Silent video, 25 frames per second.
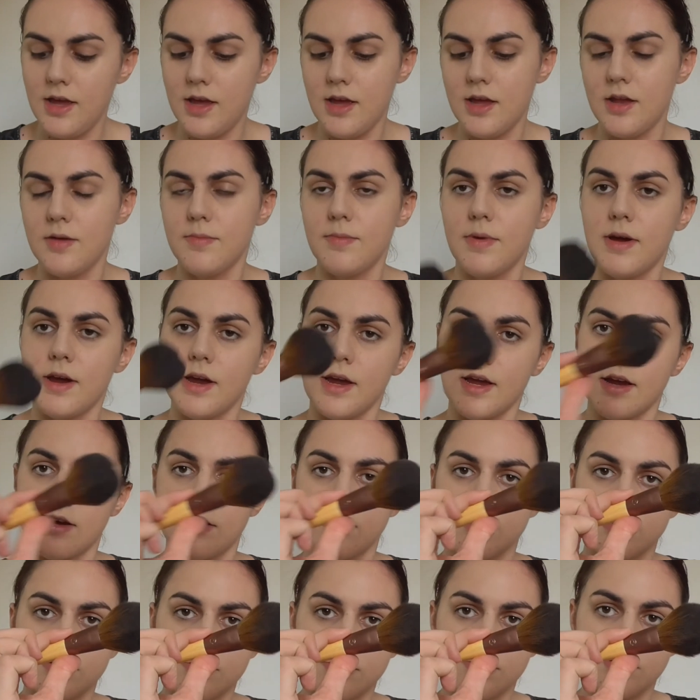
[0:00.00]
and my
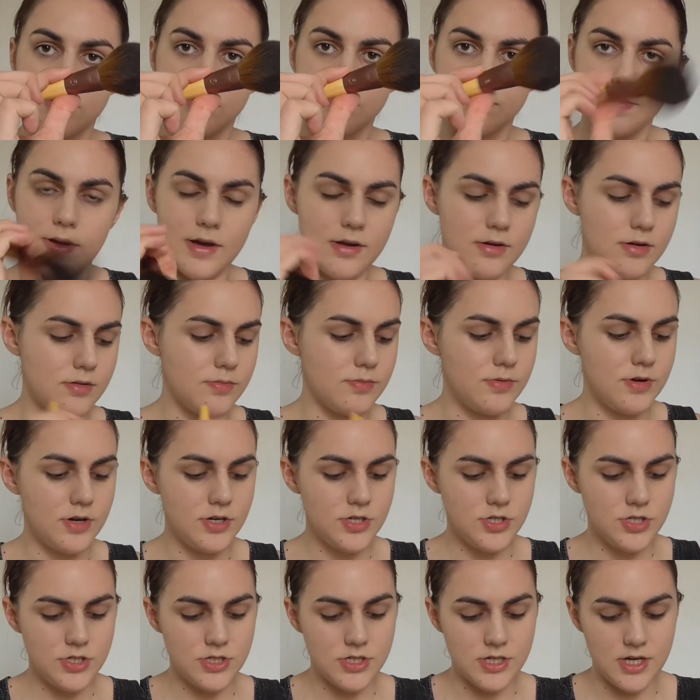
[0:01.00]
Echo Tools powder
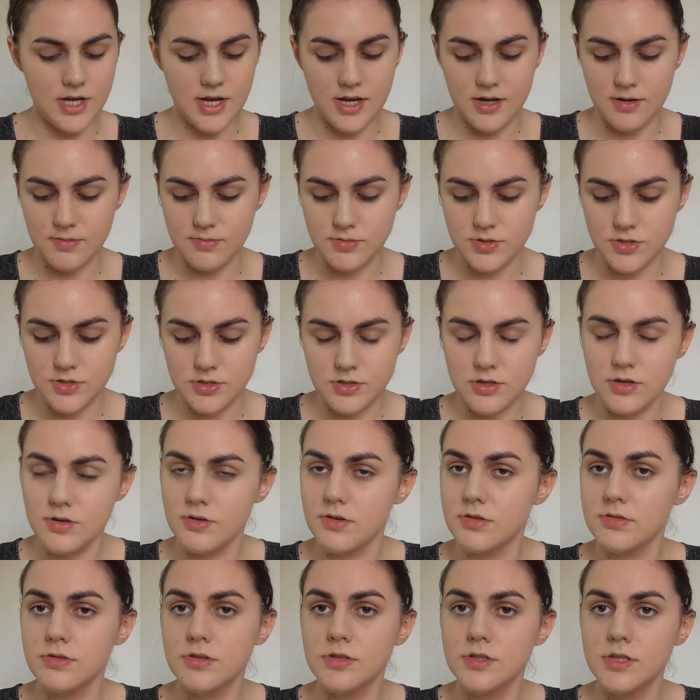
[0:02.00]
brush, and I'm just
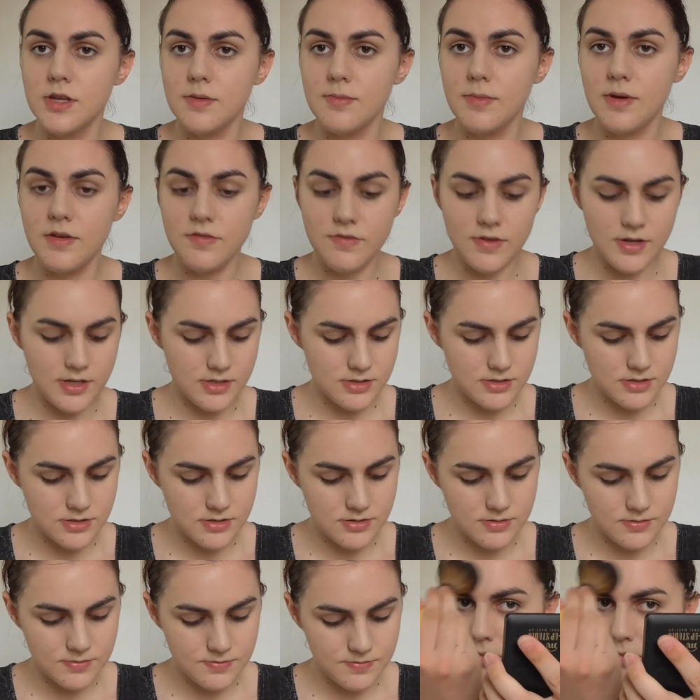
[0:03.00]
going to set my face.